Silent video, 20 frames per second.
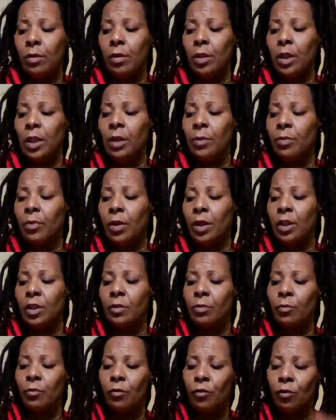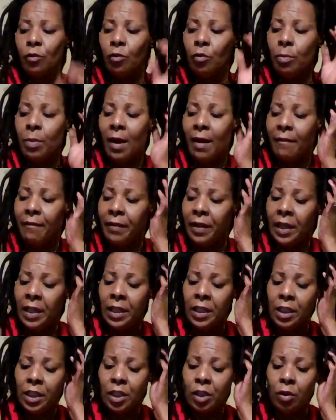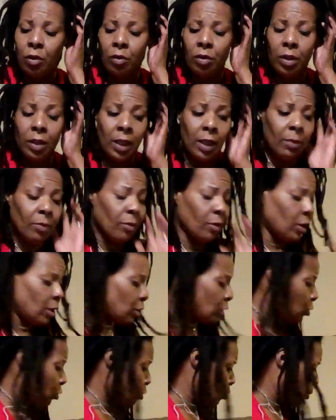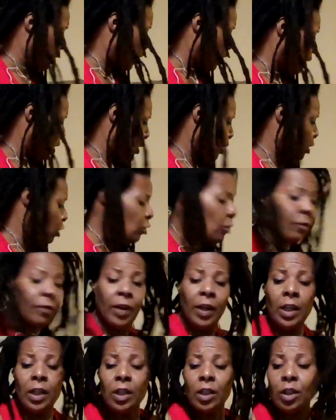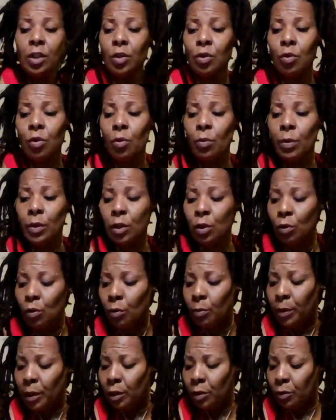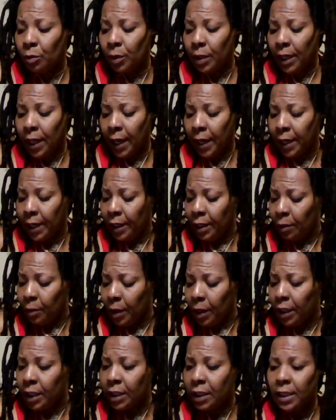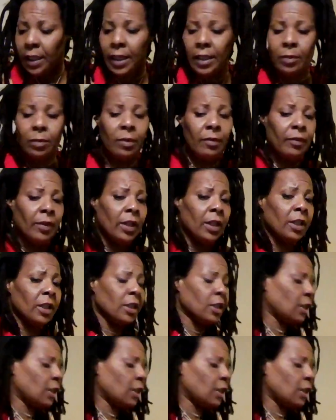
Libra is ruled by Venus, so Venus is always going to be doing that anyway, because that's what Venus